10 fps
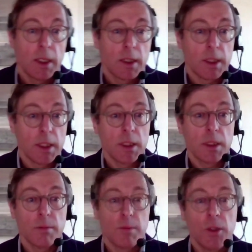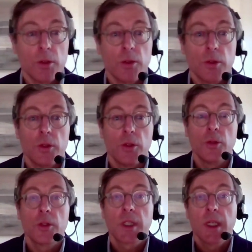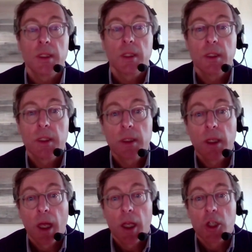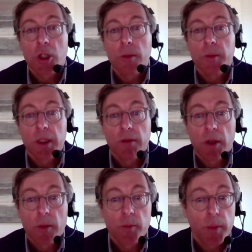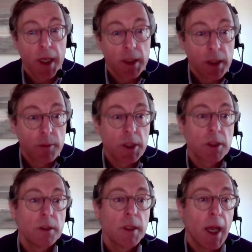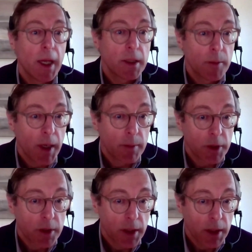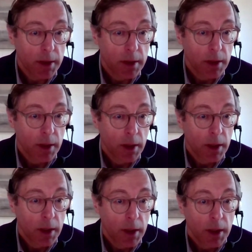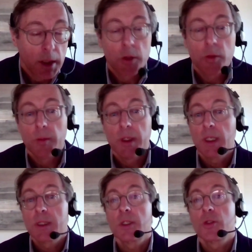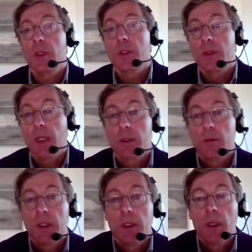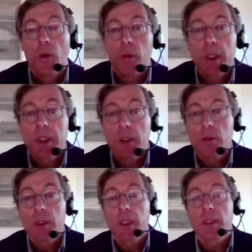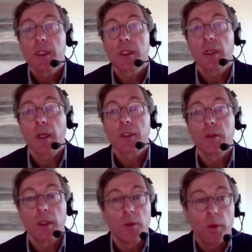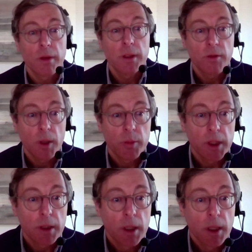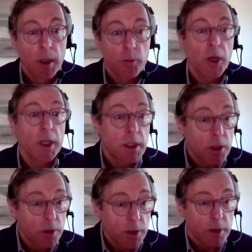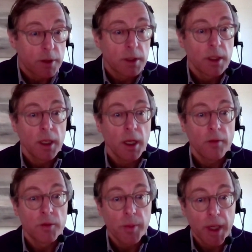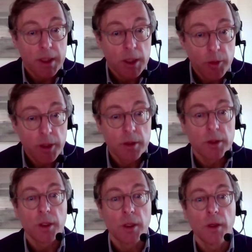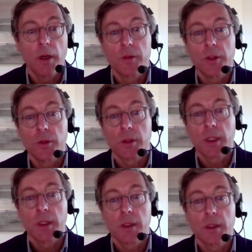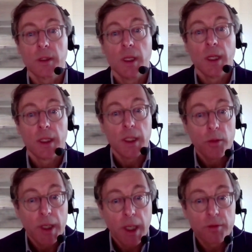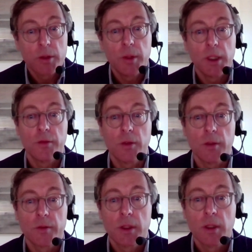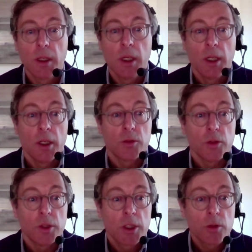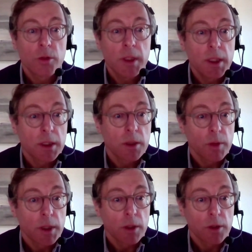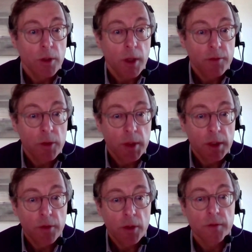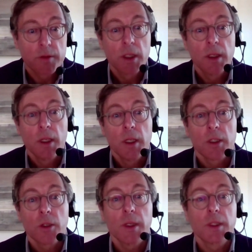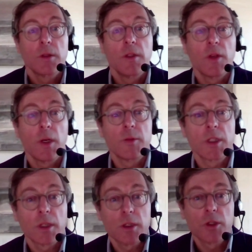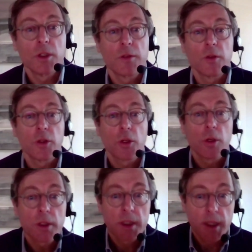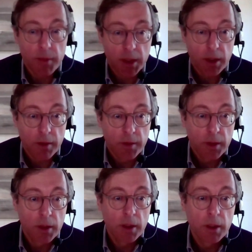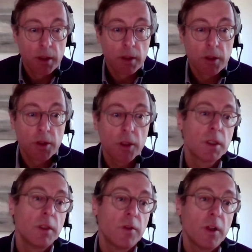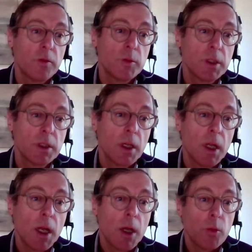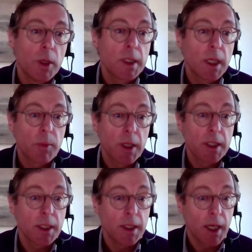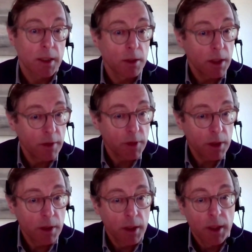These new use cases should be developed by the Commission and the member states. It will be necessary to determine which use cases are actually worth developing. Practitioners have the best experience of the use cases. They will have to be involved. Judiciaries will also have to be involved so as to develop the solutions for the courts themselves. Such involvement will take place at national level,